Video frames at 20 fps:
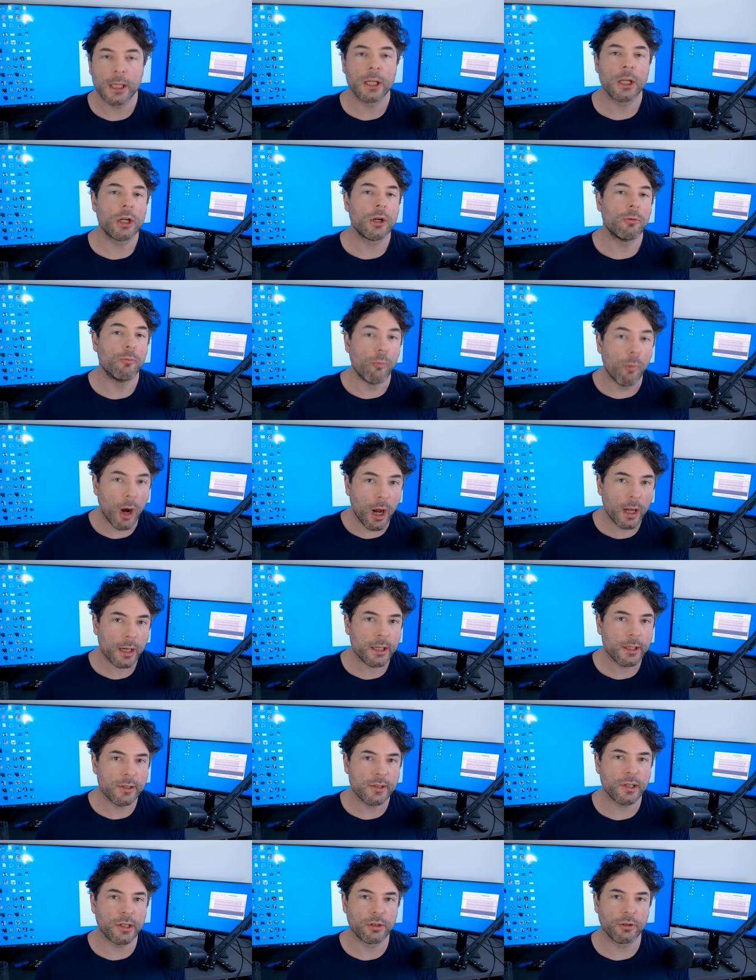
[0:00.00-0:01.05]
were
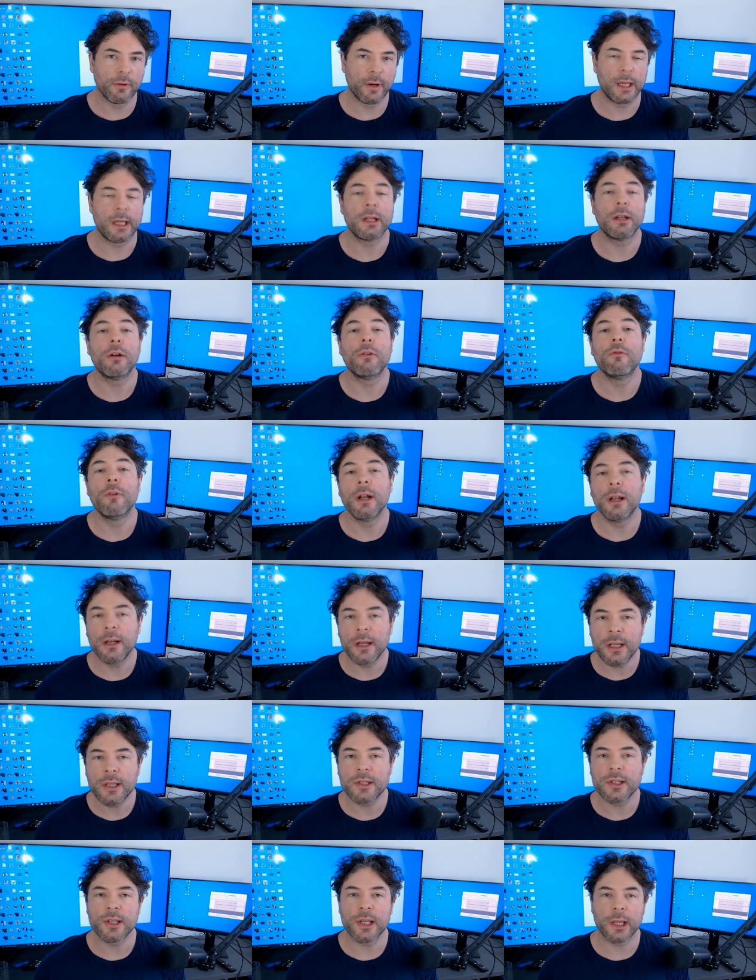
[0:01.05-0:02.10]
considering
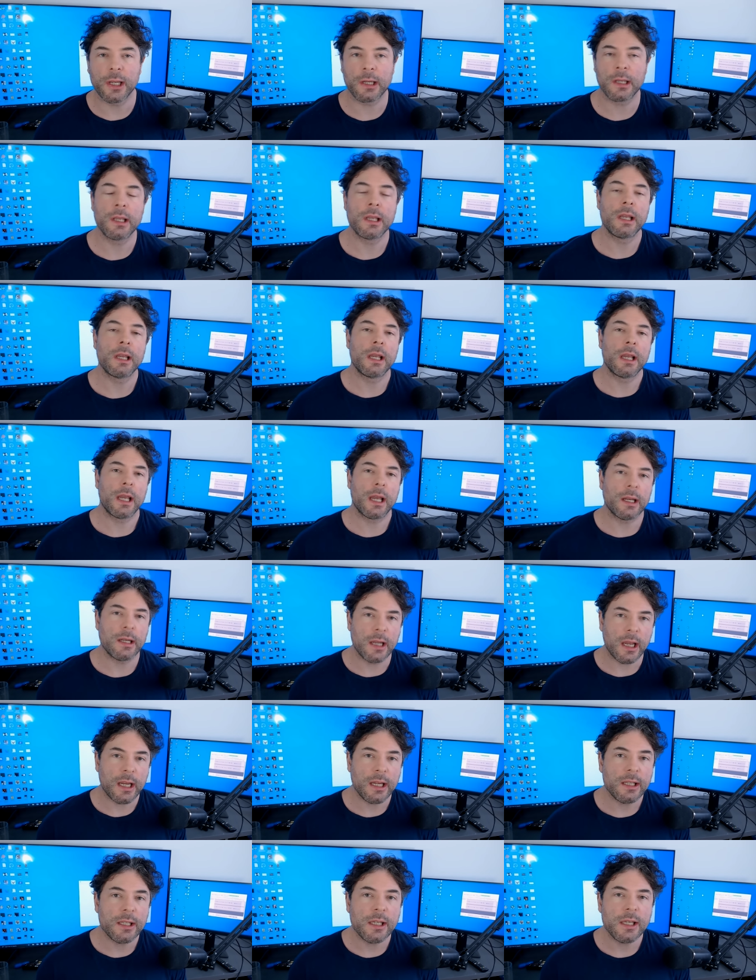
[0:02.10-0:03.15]
releasing an
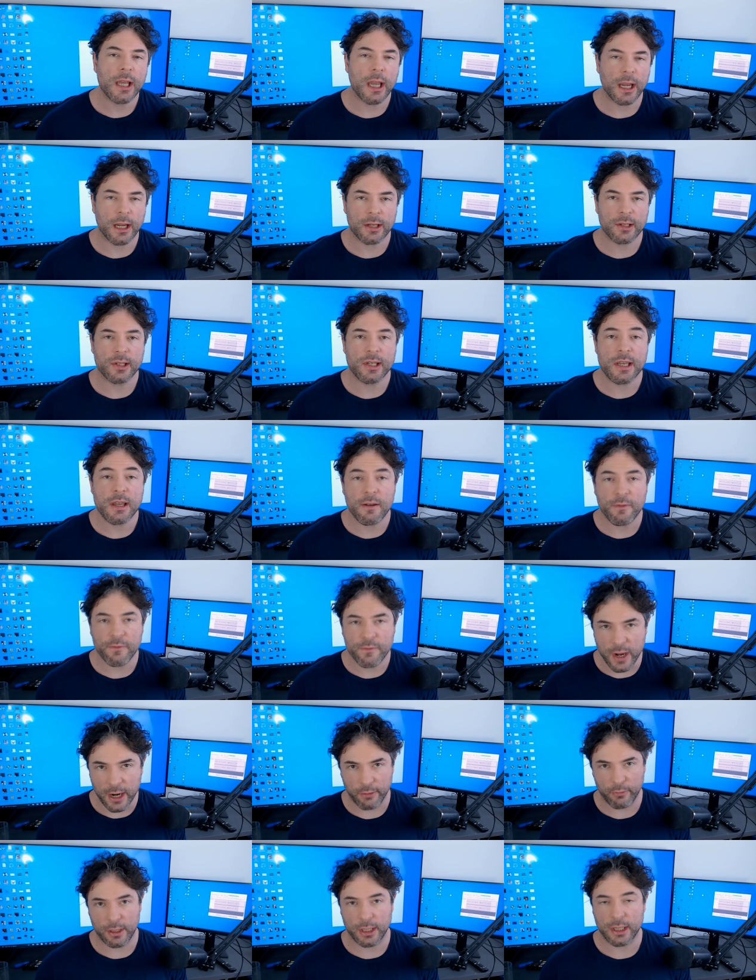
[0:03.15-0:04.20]
80XE
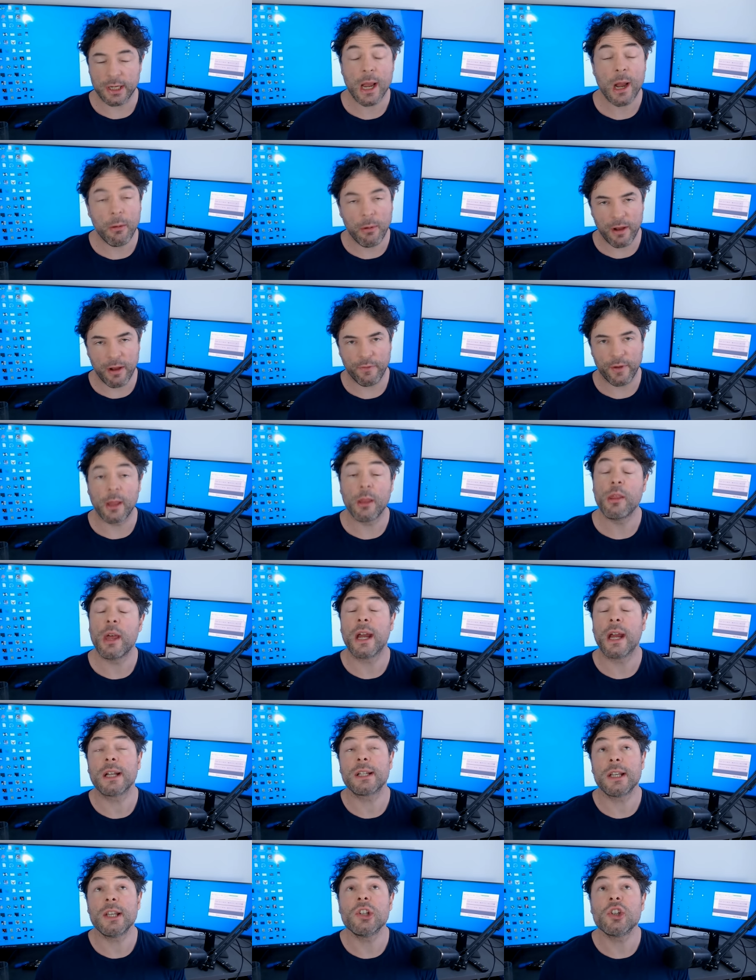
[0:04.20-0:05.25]
variant. However,
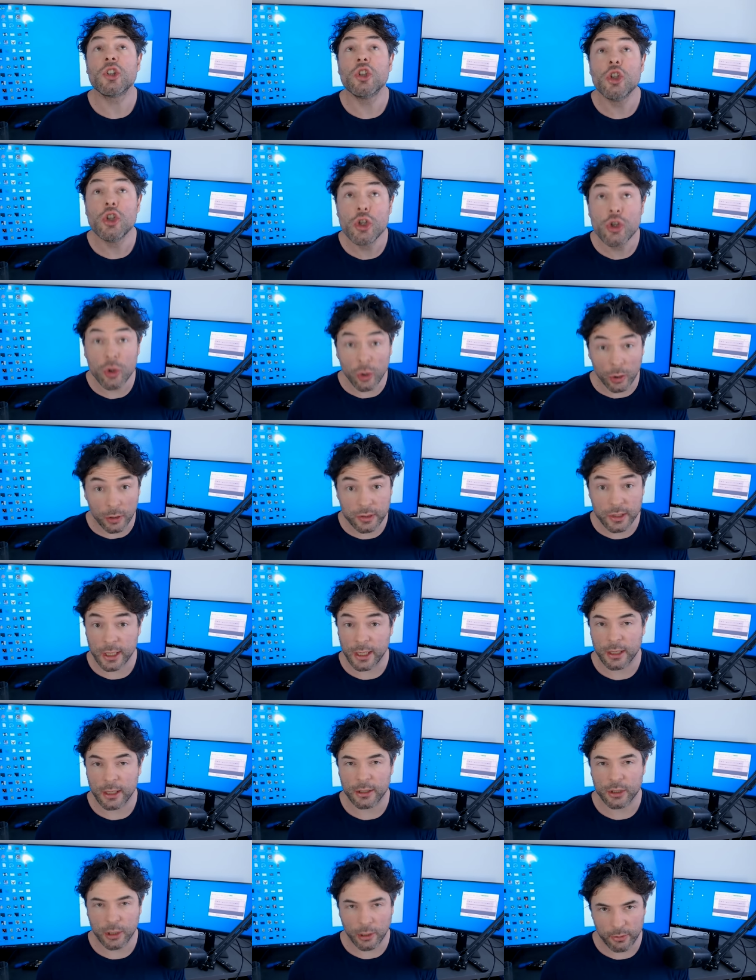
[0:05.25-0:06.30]
that is not
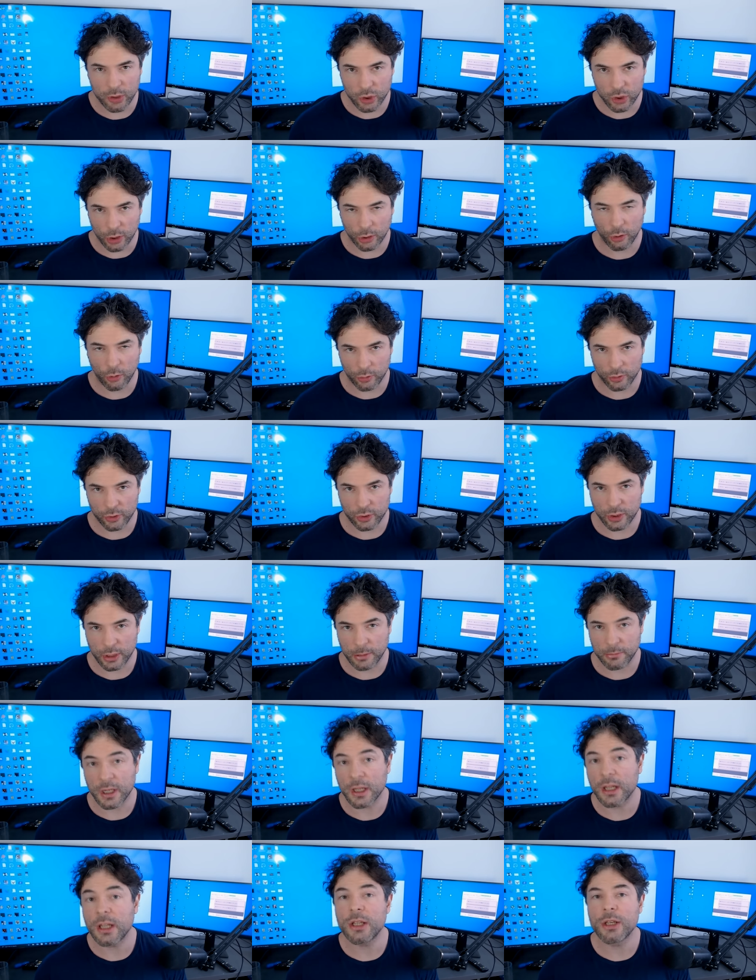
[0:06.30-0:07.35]
going to launch. I'm
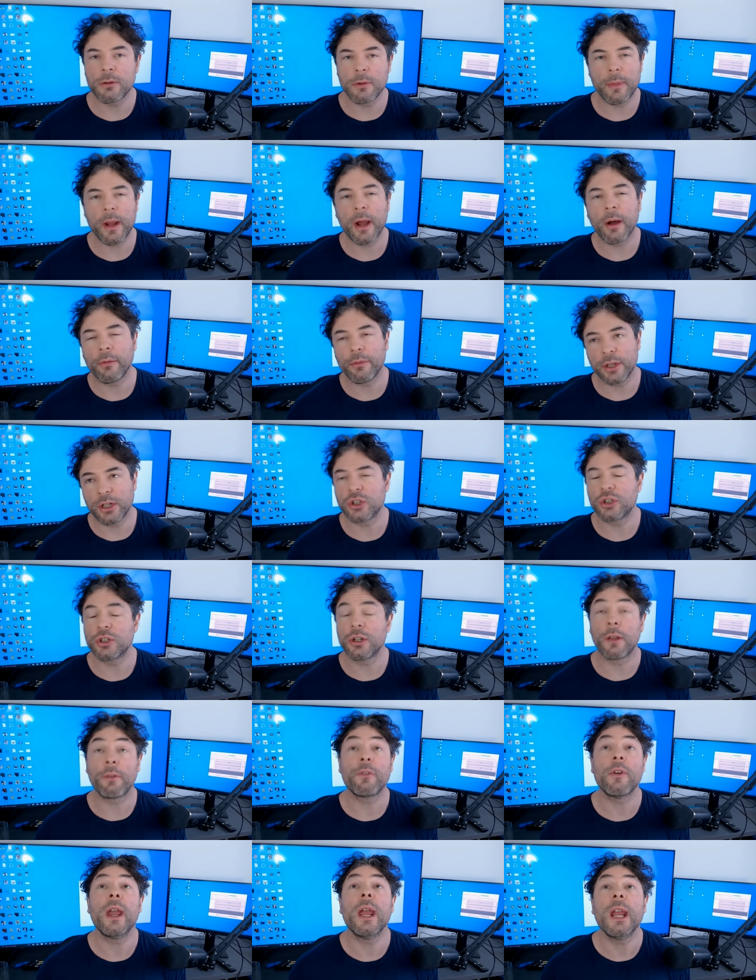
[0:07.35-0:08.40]
telling you about this just
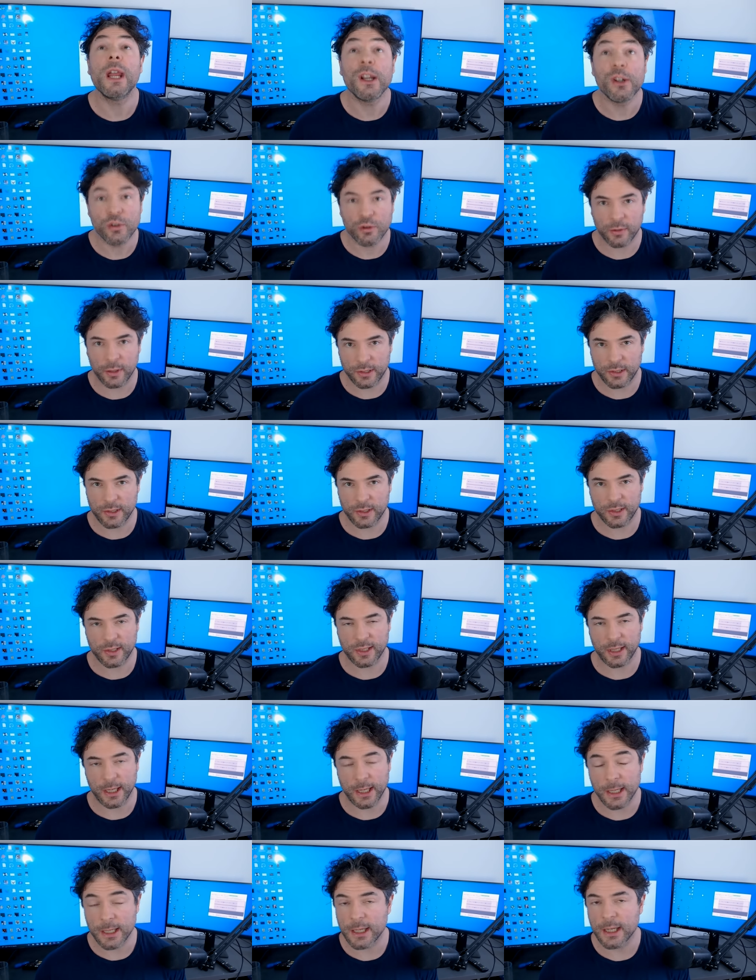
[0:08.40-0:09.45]
for interest's sake.